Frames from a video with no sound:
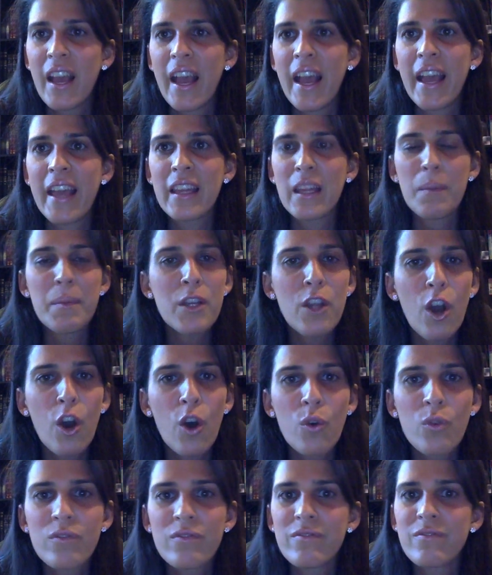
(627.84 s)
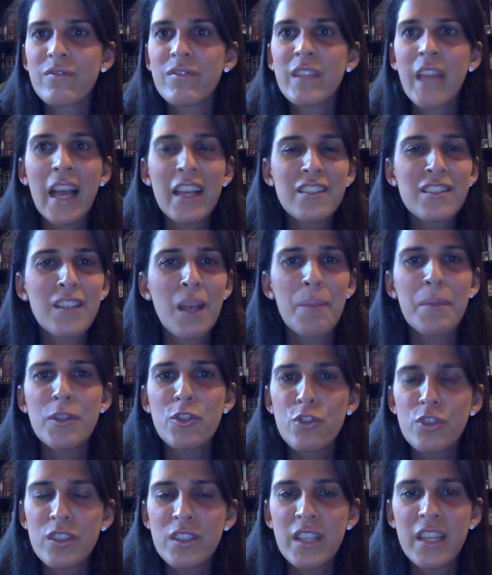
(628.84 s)
and let me know, yes, I'm
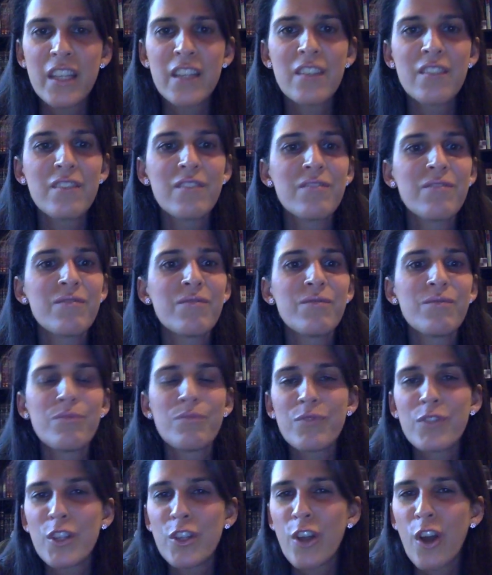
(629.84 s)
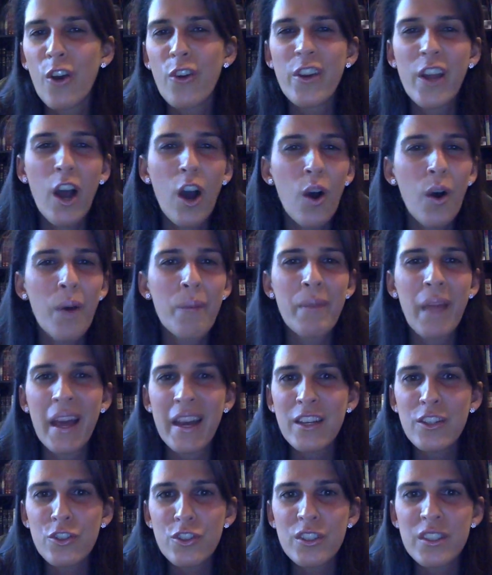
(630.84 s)
interested, no, I'm
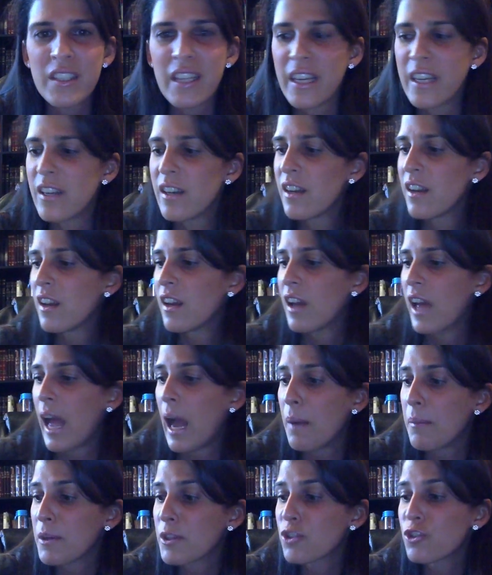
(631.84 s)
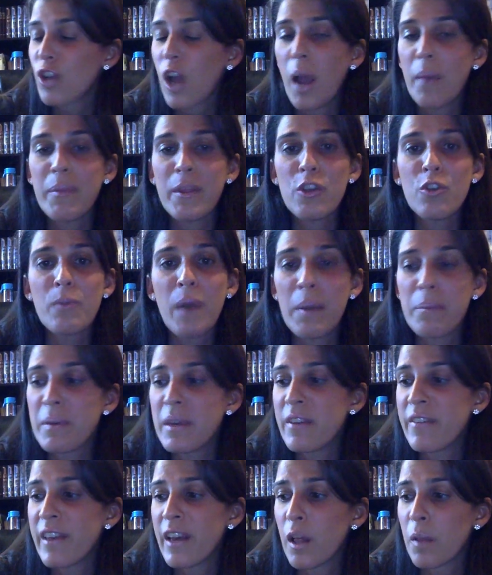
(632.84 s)
not interested, how much time that you might
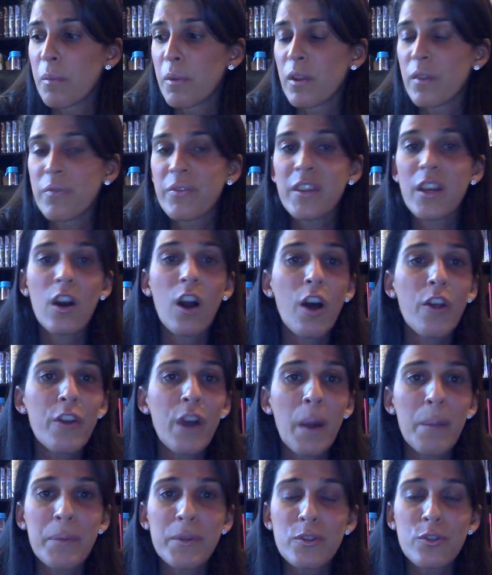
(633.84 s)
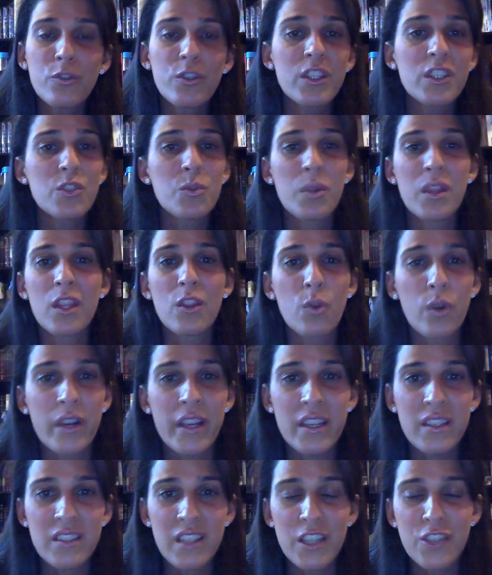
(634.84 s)
be available. There are other opportunities within the
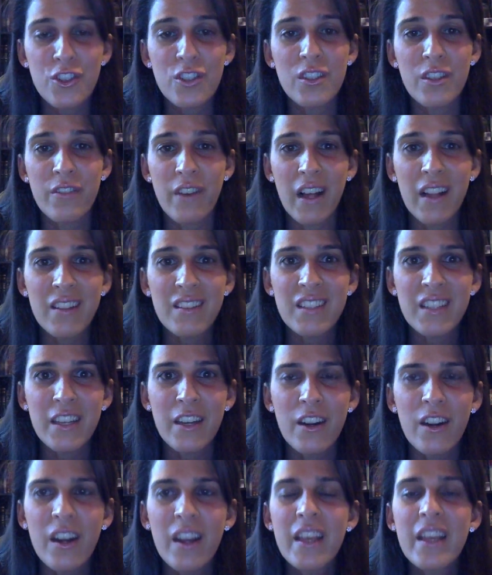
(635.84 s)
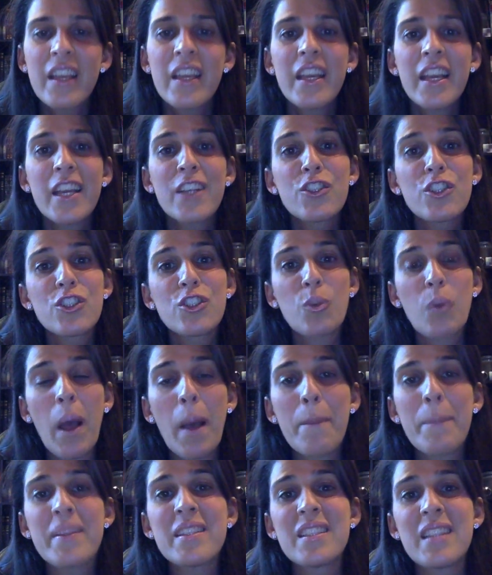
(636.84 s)
organization to volunteer. It just so
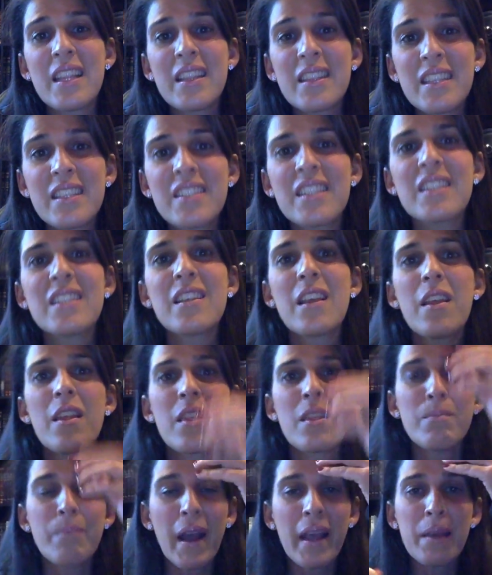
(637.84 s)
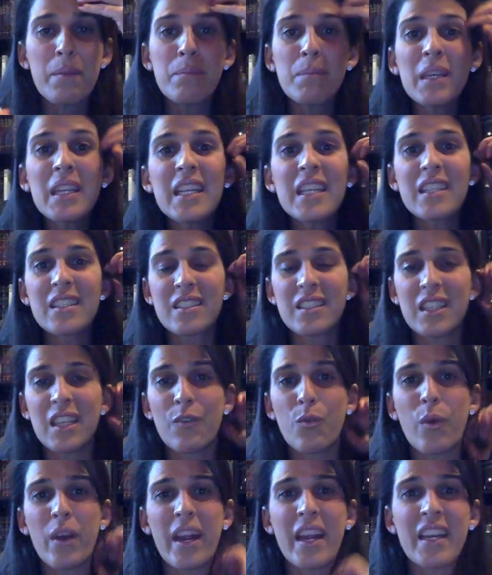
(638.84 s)
happens that this is my immediacy
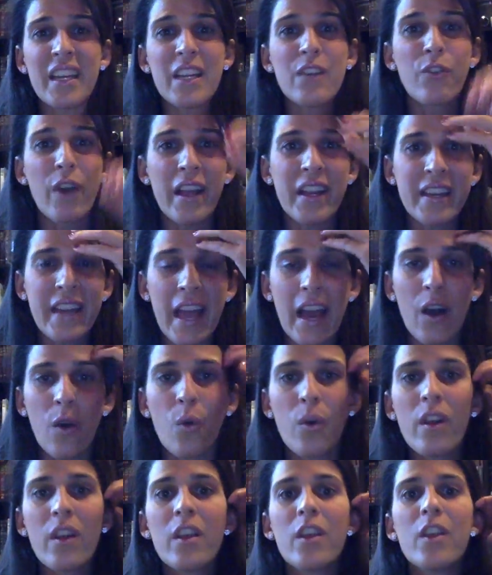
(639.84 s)
of what I need right now.